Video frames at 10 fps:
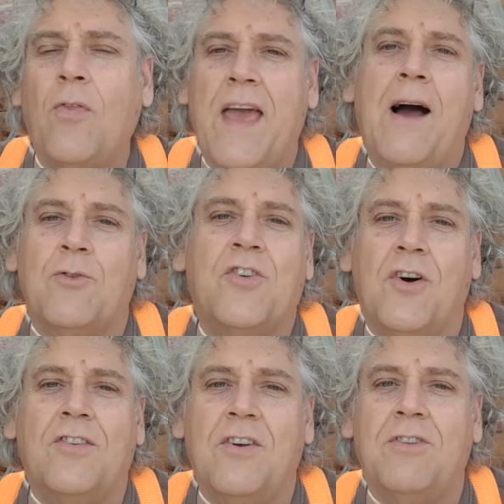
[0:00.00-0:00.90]
the
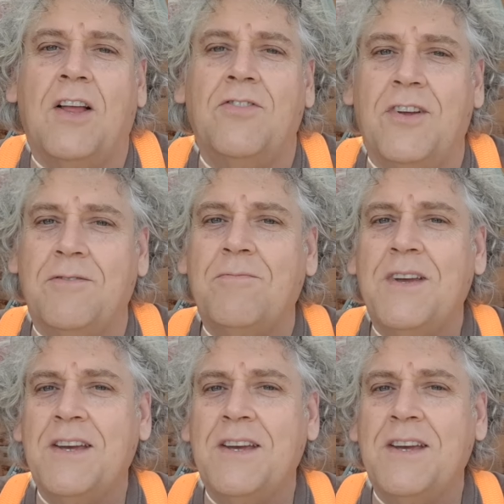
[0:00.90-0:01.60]
outskirts of London.